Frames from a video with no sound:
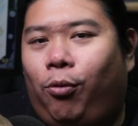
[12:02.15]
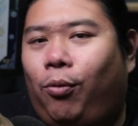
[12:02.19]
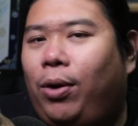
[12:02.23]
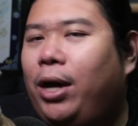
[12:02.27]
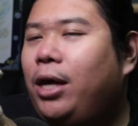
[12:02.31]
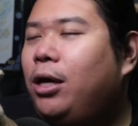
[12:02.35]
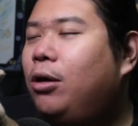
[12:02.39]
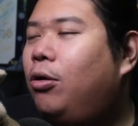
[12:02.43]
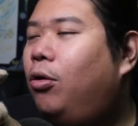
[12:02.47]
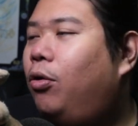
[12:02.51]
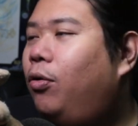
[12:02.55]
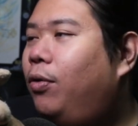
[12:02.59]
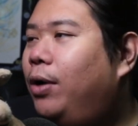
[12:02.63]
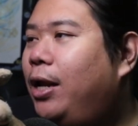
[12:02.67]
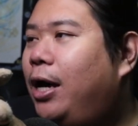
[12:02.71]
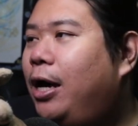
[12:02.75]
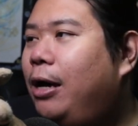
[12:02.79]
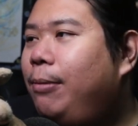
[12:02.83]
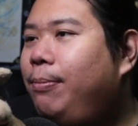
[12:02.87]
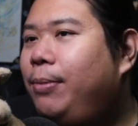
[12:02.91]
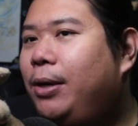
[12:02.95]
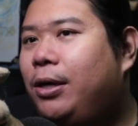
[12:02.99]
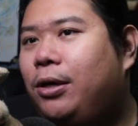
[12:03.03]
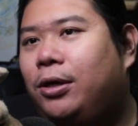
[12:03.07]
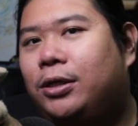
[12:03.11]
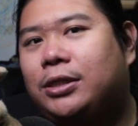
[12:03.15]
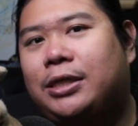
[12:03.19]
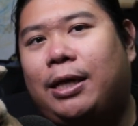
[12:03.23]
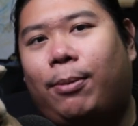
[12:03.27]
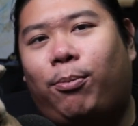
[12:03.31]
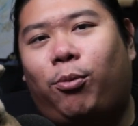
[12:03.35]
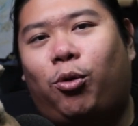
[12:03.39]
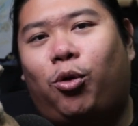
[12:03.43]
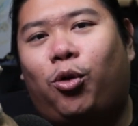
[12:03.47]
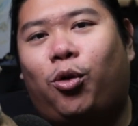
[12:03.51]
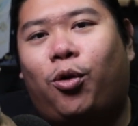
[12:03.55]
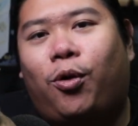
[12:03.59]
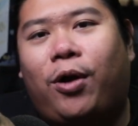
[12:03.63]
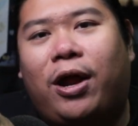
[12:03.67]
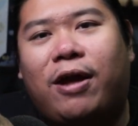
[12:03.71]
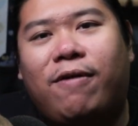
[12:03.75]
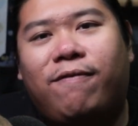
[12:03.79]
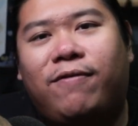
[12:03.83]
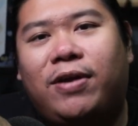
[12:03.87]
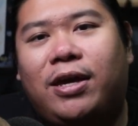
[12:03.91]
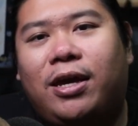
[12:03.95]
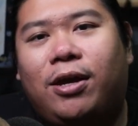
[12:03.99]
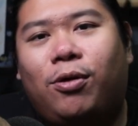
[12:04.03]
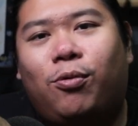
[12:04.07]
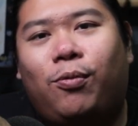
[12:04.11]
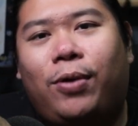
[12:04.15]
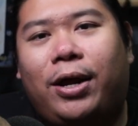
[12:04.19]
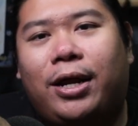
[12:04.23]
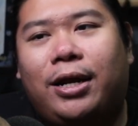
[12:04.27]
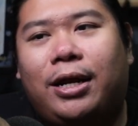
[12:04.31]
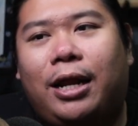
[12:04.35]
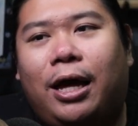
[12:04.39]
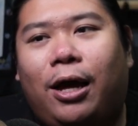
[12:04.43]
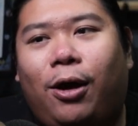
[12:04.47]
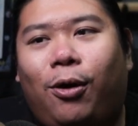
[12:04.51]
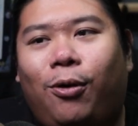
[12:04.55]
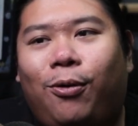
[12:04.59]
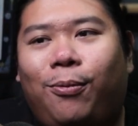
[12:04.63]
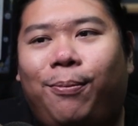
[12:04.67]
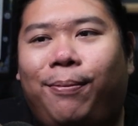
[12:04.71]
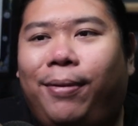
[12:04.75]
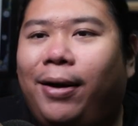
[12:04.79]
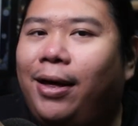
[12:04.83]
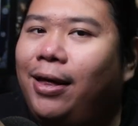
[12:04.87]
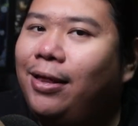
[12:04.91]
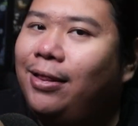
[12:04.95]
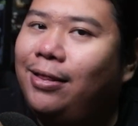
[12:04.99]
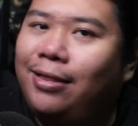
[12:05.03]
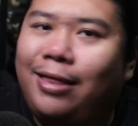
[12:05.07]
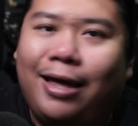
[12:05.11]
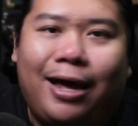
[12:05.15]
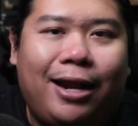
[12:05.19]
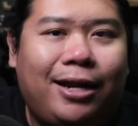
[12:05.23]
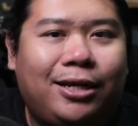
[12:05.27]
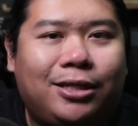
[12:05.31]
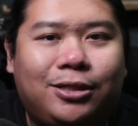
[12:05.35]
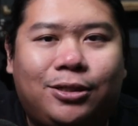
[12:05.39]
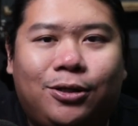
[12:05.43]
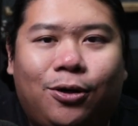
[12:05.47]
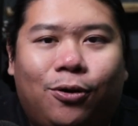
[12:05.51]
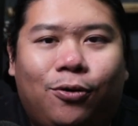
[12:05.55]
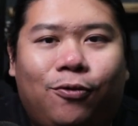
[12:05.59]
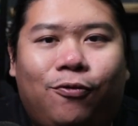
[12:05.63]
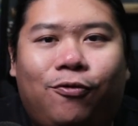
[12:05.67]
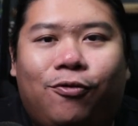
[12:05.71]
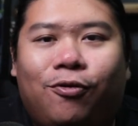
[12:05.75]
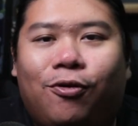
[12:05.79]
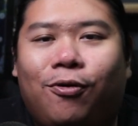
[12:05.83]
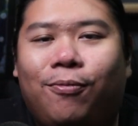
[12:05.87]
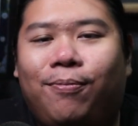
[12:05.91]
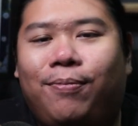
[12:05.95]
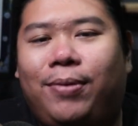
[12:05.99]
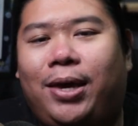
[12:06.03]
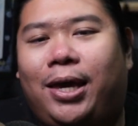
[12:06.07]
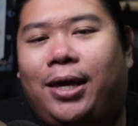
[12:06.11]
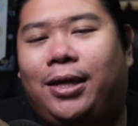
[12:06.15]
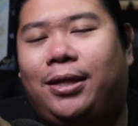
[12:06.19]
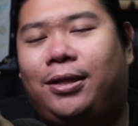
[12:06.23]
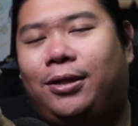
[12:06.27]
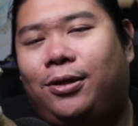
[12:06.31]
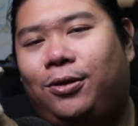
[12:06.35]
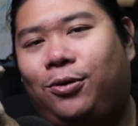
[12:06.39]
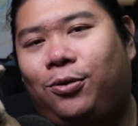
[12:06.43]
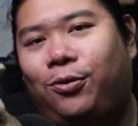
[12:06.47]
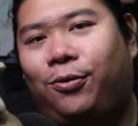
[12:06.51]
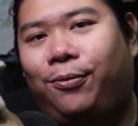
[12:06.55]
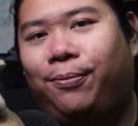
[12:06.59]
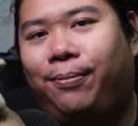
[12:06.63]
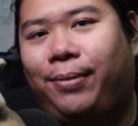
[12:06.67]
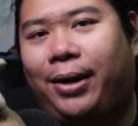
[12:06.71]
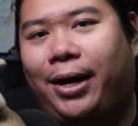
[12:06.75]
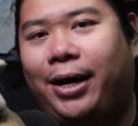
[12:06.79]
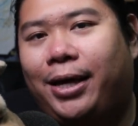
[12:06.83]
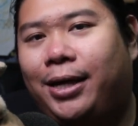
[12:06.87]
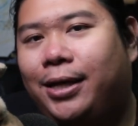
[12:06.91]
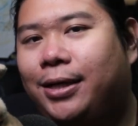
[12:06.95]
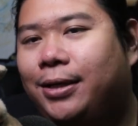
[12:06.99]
Why cola? Because I'm craving it right now. But that is all from me. Goodbye.